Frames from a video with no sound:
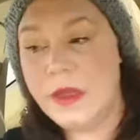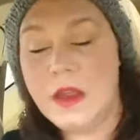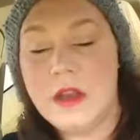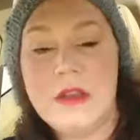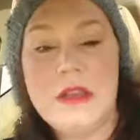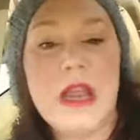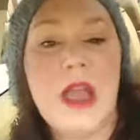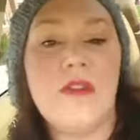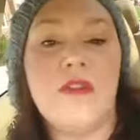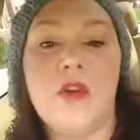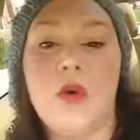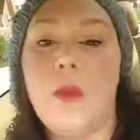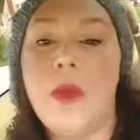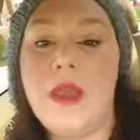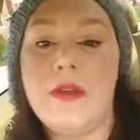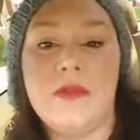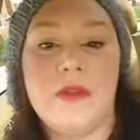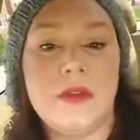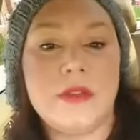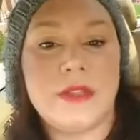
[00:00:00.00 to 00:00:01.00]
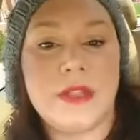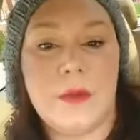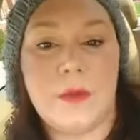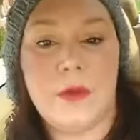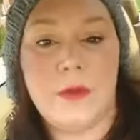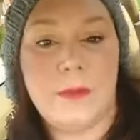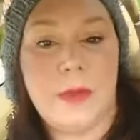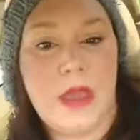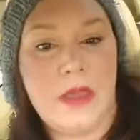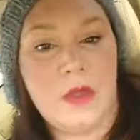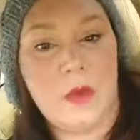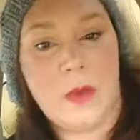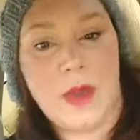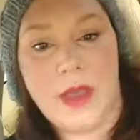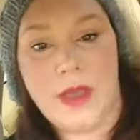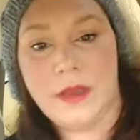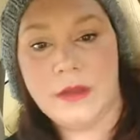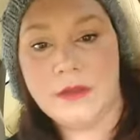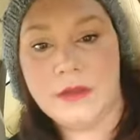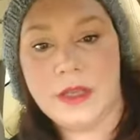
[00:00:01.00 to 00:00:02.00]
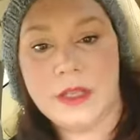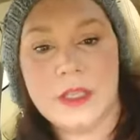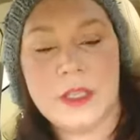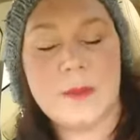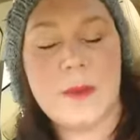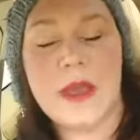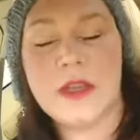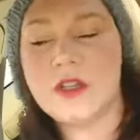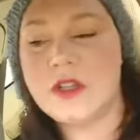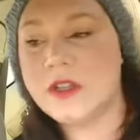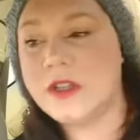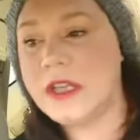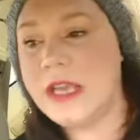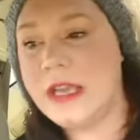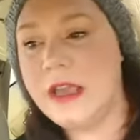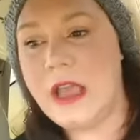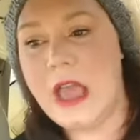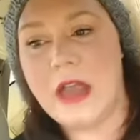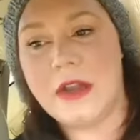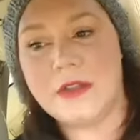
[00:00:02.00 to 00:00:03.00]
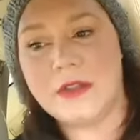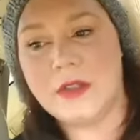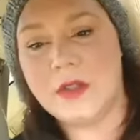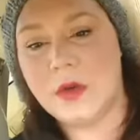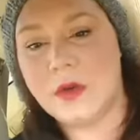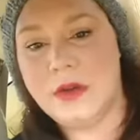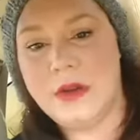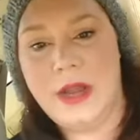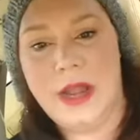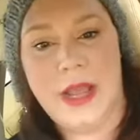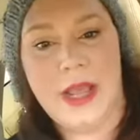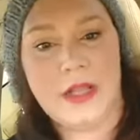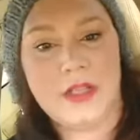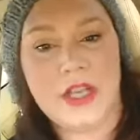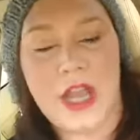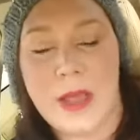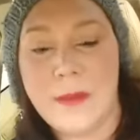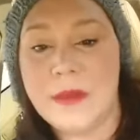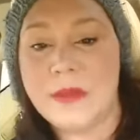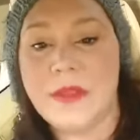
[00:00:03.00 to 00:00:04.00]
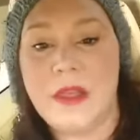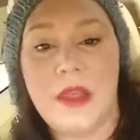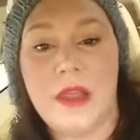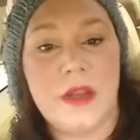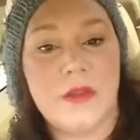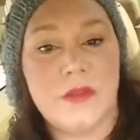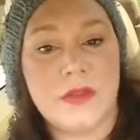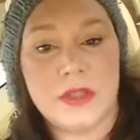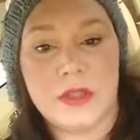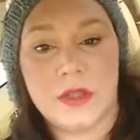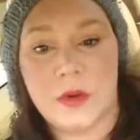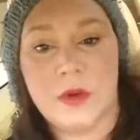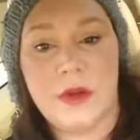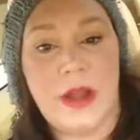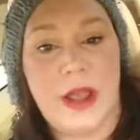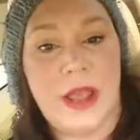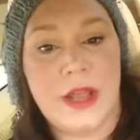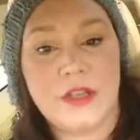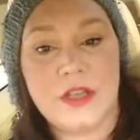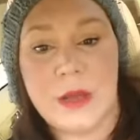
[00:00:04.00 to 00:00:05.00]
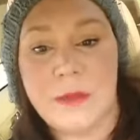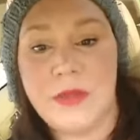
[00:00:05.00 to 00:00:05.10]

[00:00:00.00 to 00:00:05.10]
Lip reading: never wait for someone, by the way, especially at a certain age. I'm a lady of a certain age. I'm